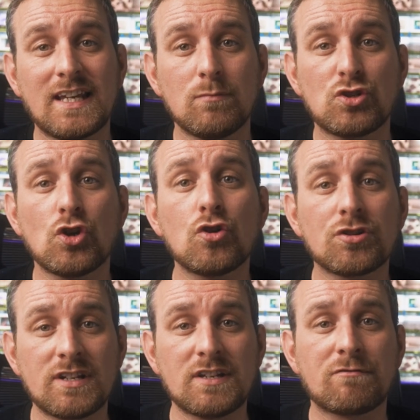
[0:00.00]
to keep
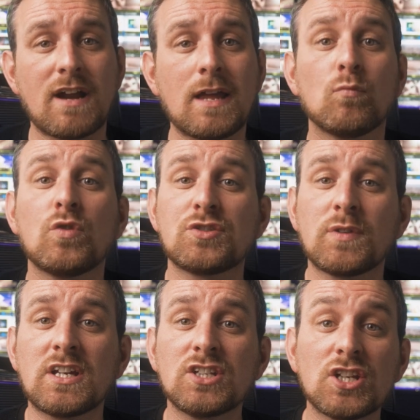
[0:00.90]
Shauna in the frame, which
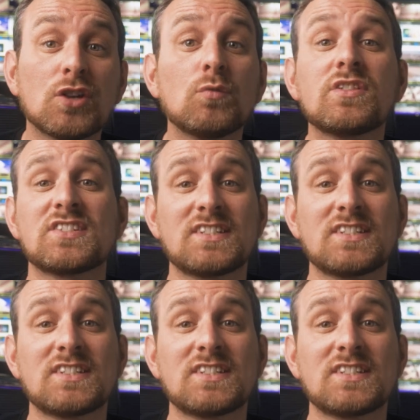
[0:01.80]
we can do with a